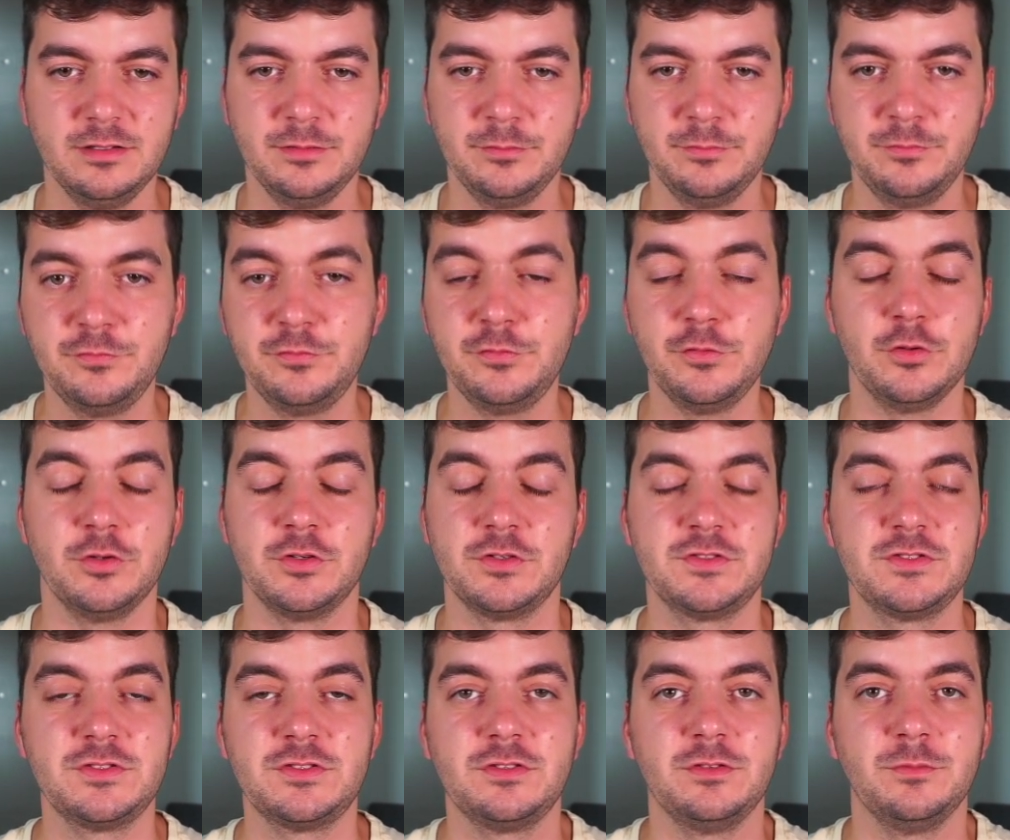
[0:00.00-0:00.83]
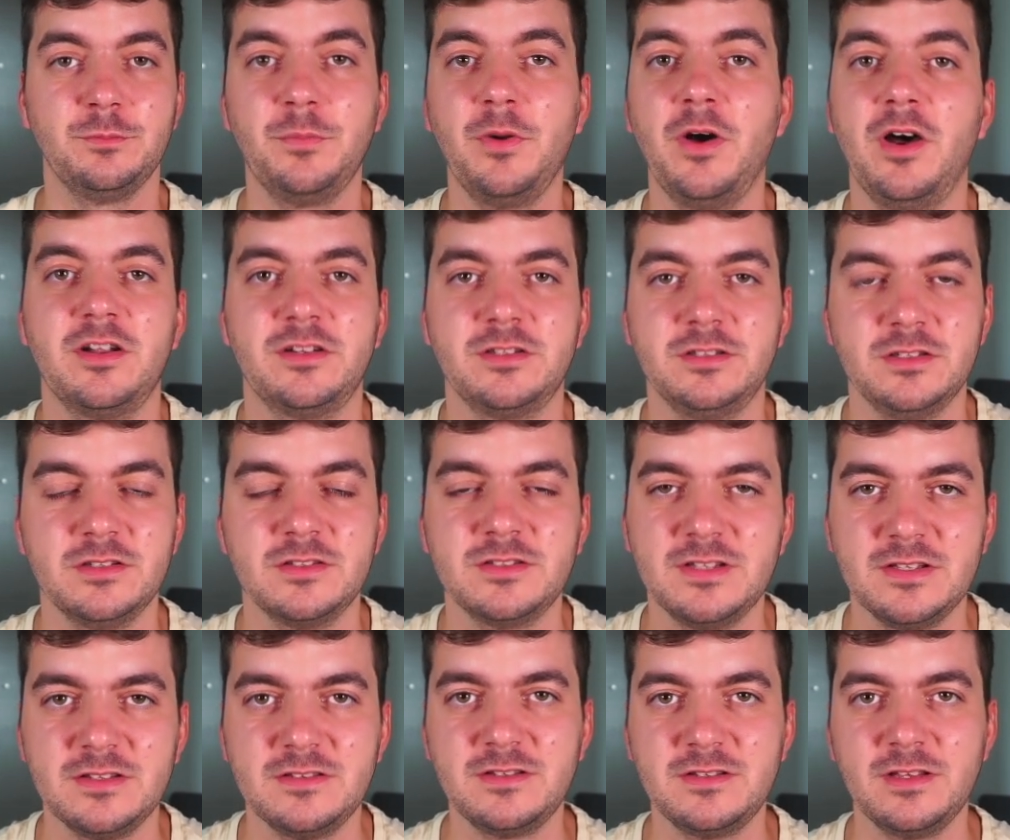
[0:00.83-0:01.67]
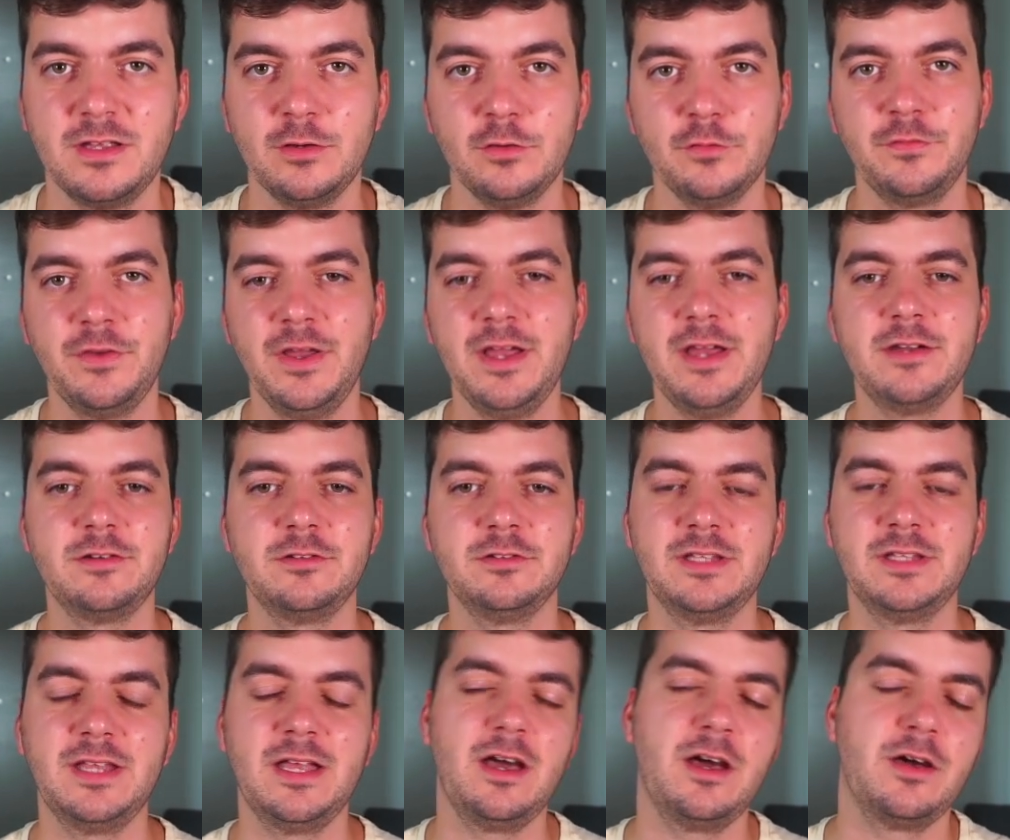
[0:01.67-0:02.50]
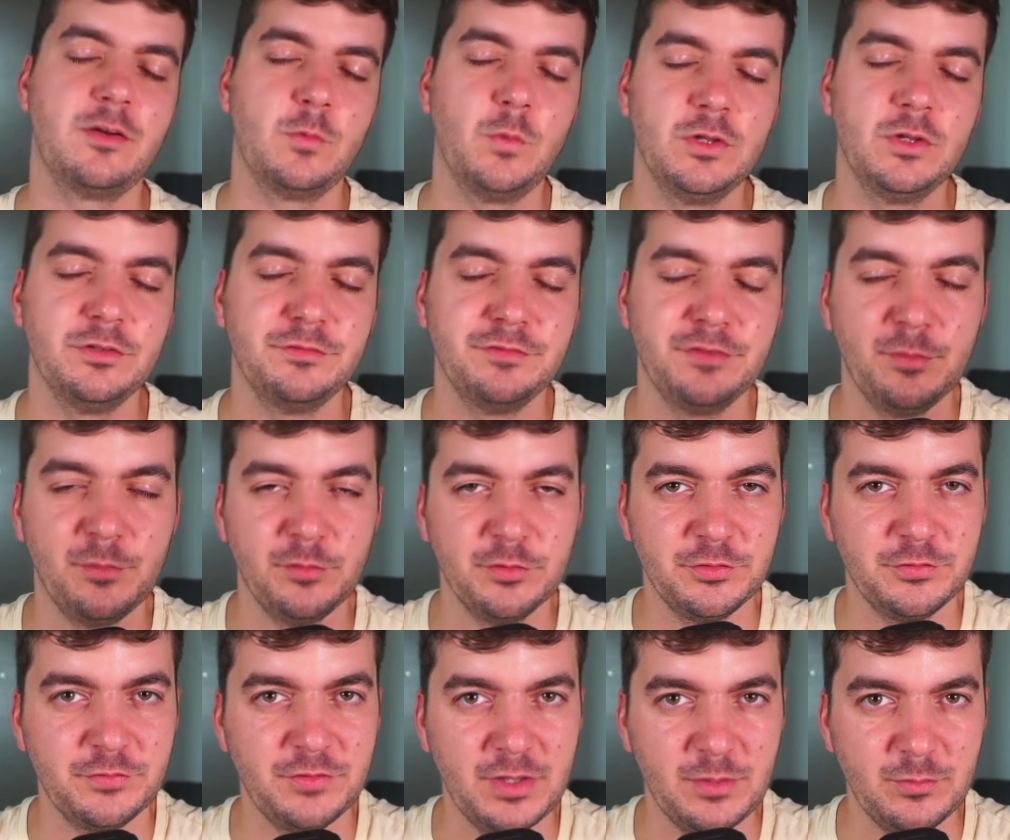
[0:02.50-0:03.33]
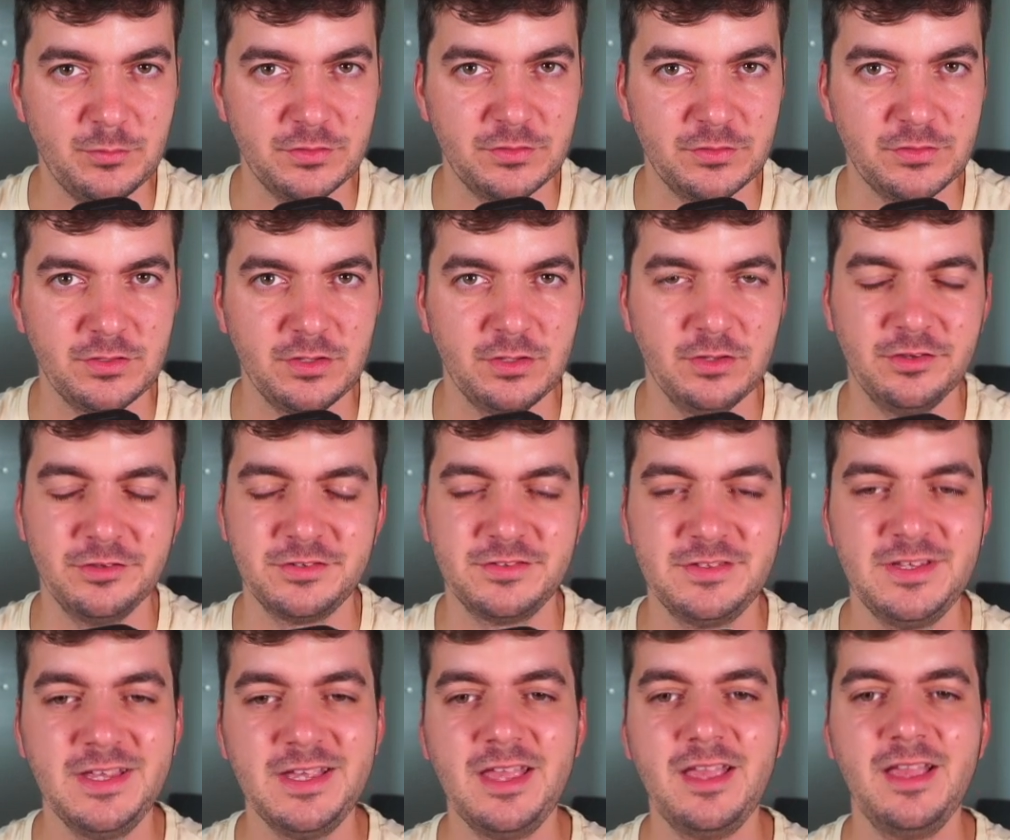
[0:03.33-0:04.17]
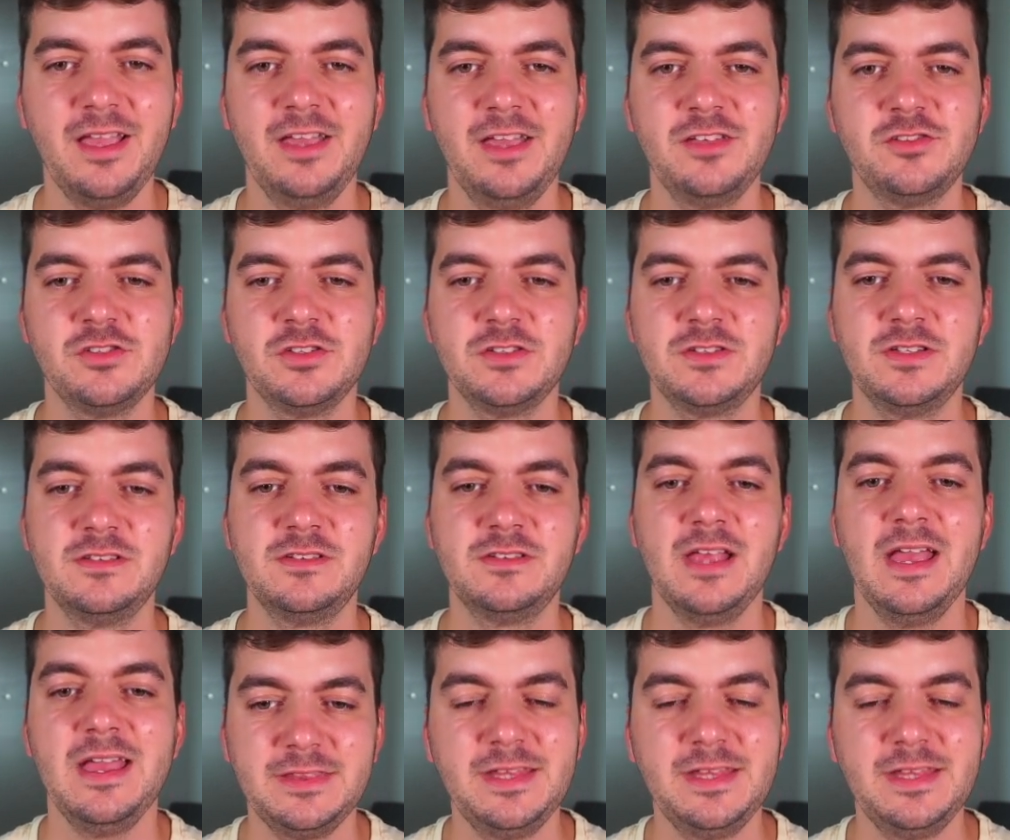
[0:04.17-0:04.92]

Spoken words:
first partners, let's say, of Elrond. They are one of the most famous staking agencies.